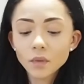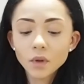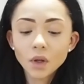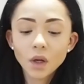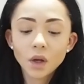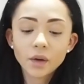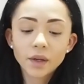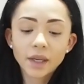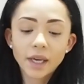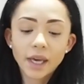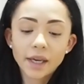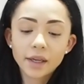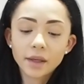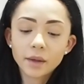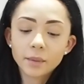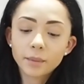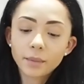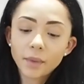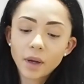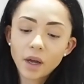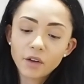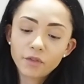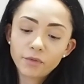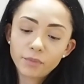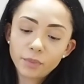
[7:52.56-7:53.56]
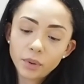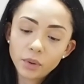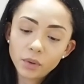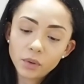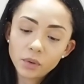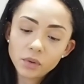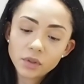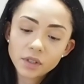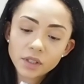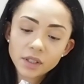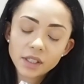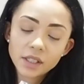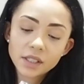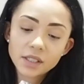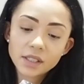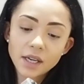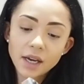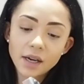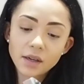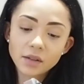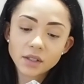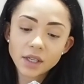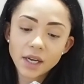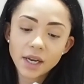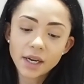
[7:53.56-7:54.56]
Okay, I've pulled this
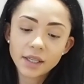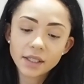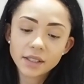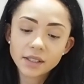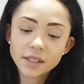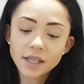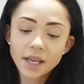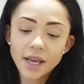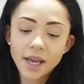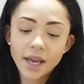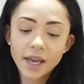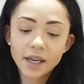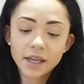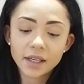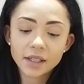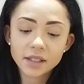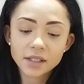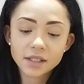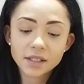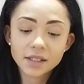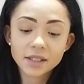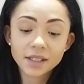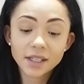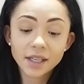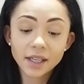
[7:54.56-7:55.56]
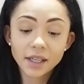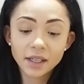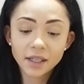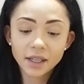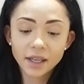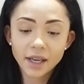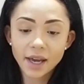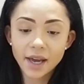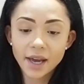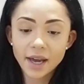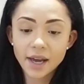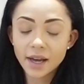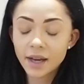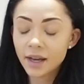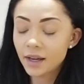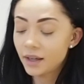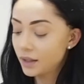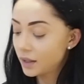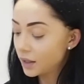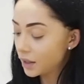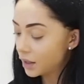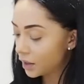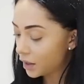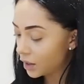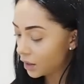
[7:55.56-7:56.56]
out and it's a skincare
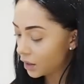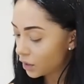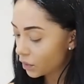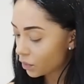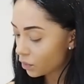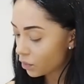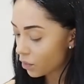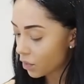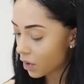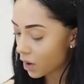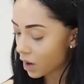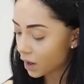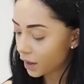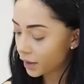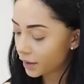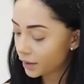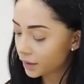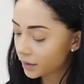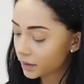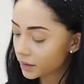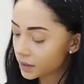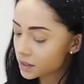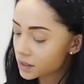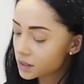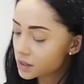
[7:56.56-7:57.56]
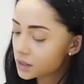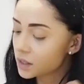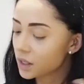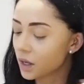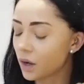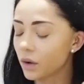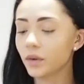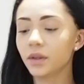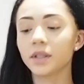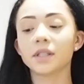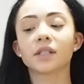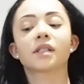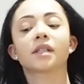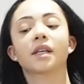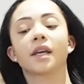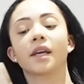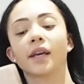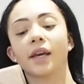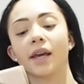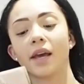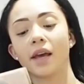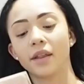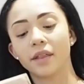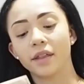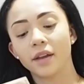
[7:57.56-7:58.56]
one. This is the only
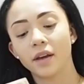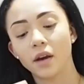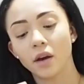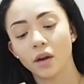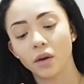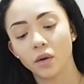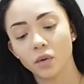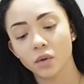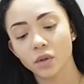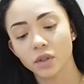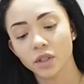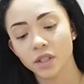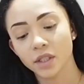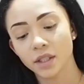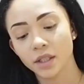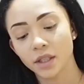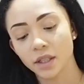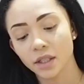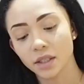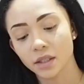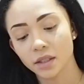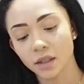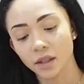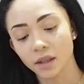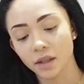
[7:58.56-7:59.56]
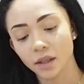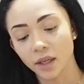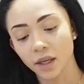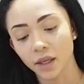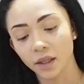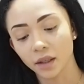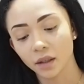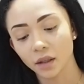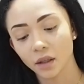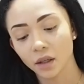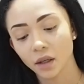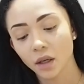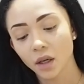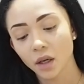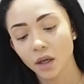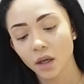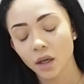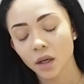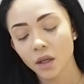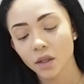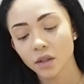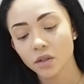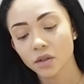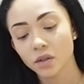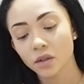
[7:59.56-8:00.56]
skincare thing I ordered in this, I think.
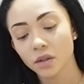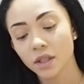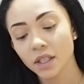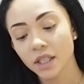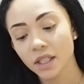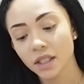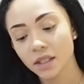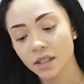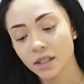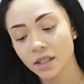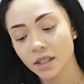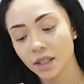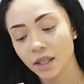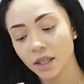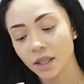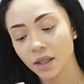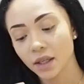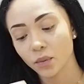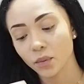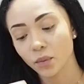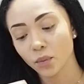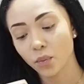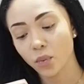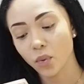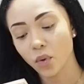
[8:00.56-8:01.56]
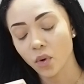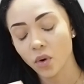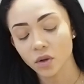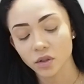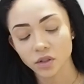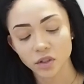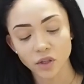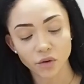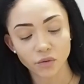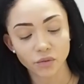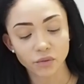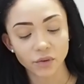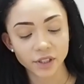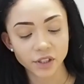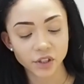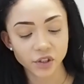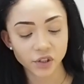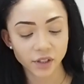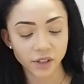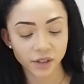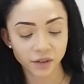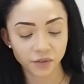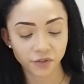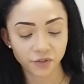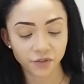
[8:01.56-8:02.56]
So this was
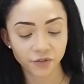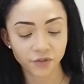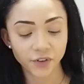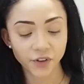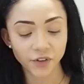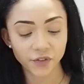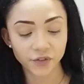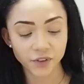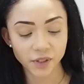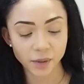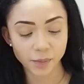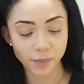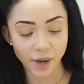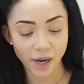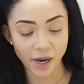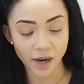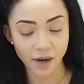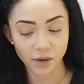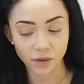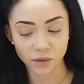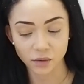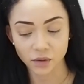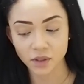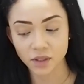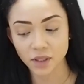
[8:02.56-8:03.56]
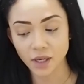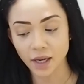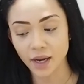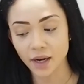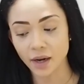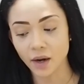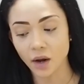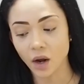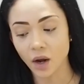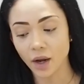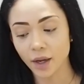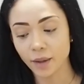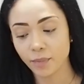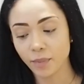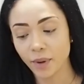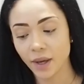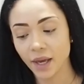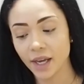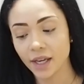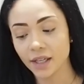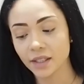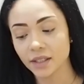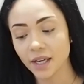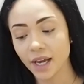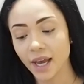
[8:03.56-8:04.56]
originally £50 and I
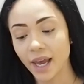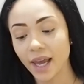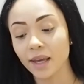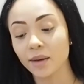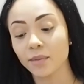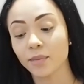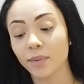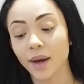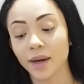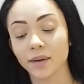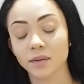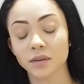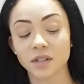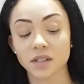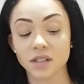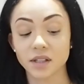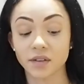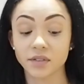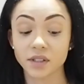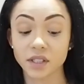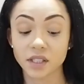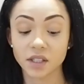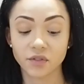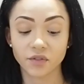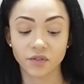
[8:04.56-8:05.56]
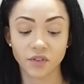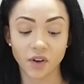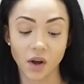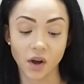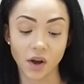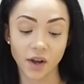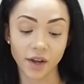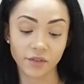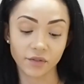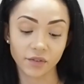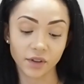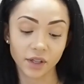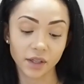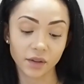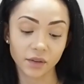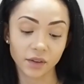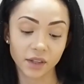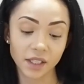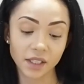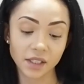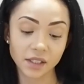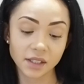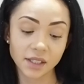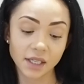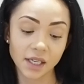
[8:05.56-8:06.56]
paid £8.75. Now
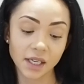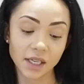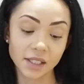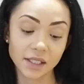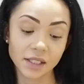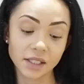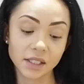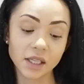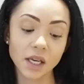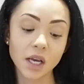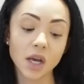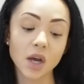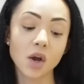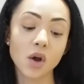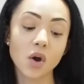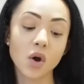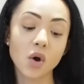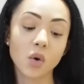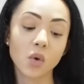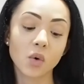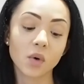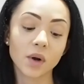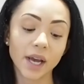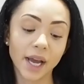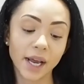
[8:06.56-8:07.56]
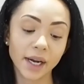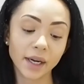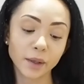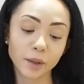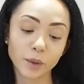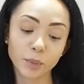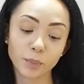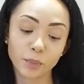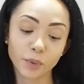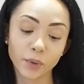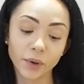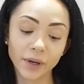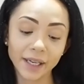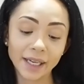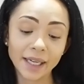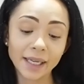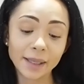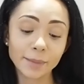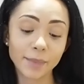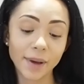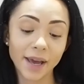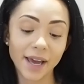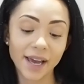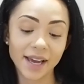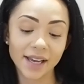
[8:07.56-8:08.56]
this is organic
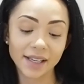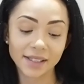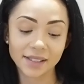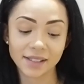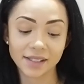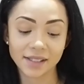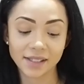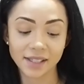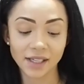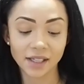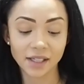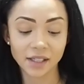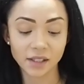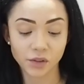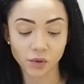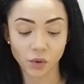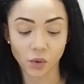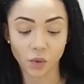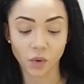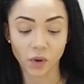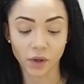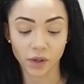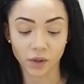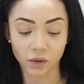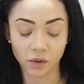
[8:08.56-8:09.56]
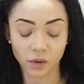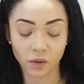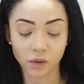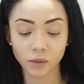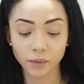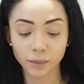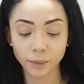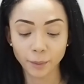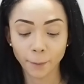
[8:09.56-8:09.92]
prickly pear seed oil.